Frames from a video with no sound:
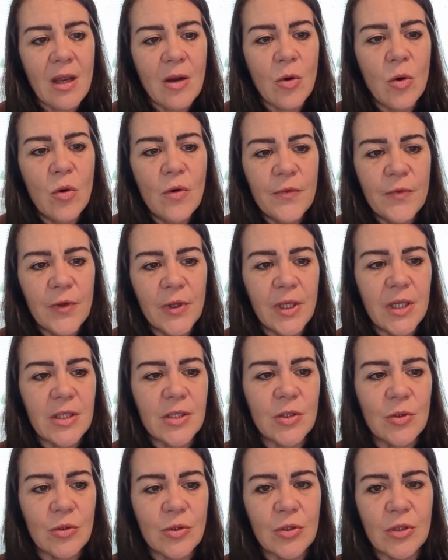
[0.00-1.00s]
Hopefully
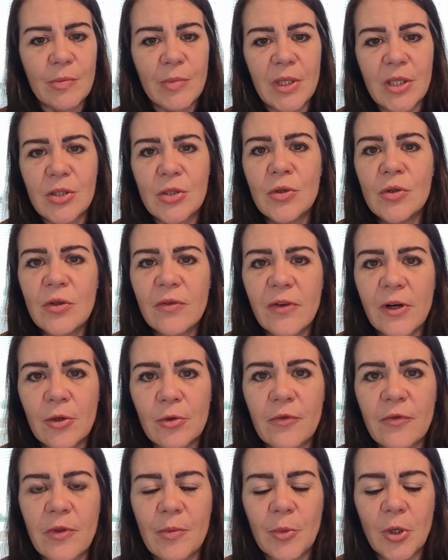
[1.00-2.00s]
it's not going to be too
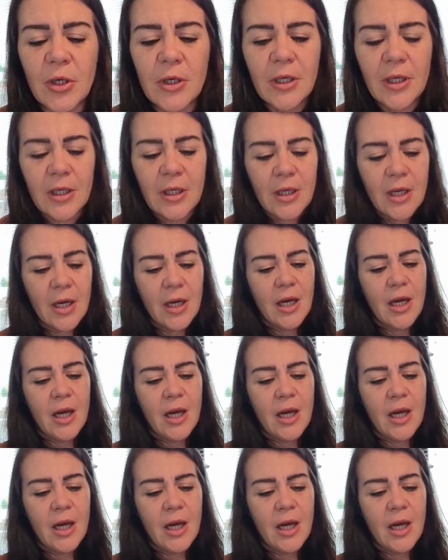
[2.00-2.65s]
far off the mark.